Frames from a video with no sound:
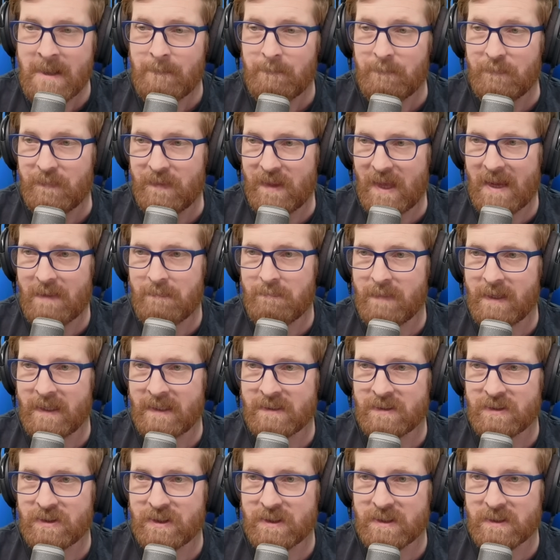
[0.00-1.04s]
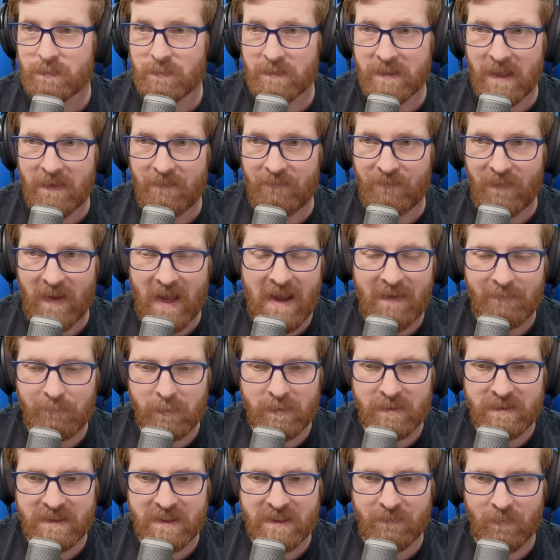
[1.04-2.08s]
that means just with that
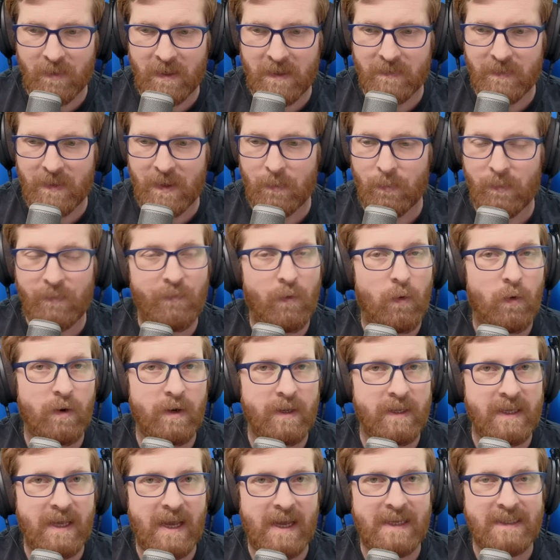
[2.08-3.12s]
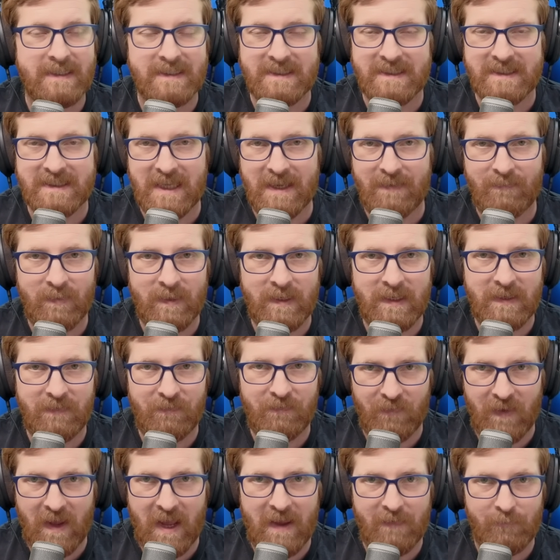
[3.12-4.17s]
5% right there, we've already got
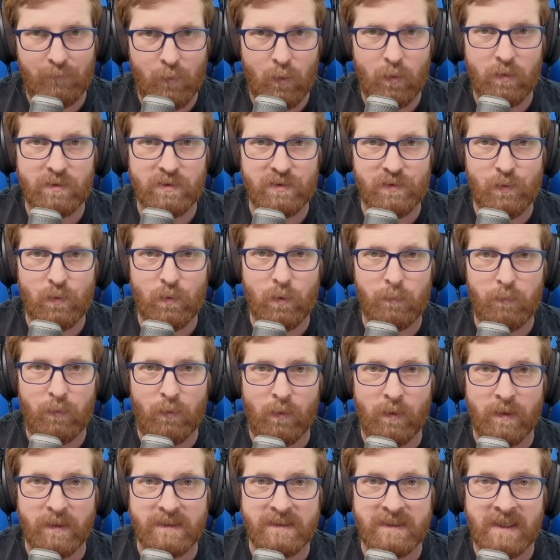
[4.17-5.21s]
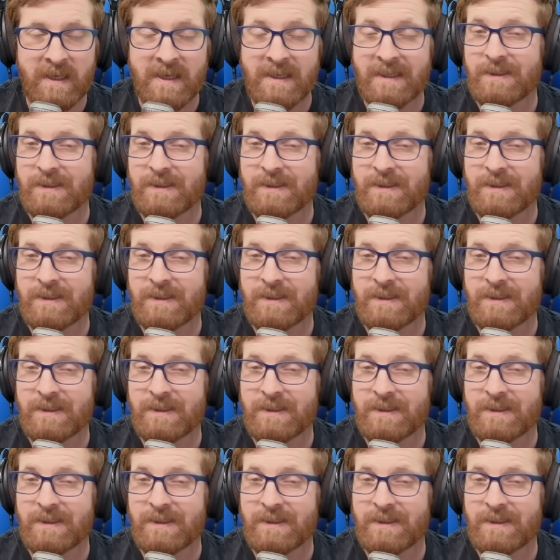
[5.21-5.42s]
75 more score points.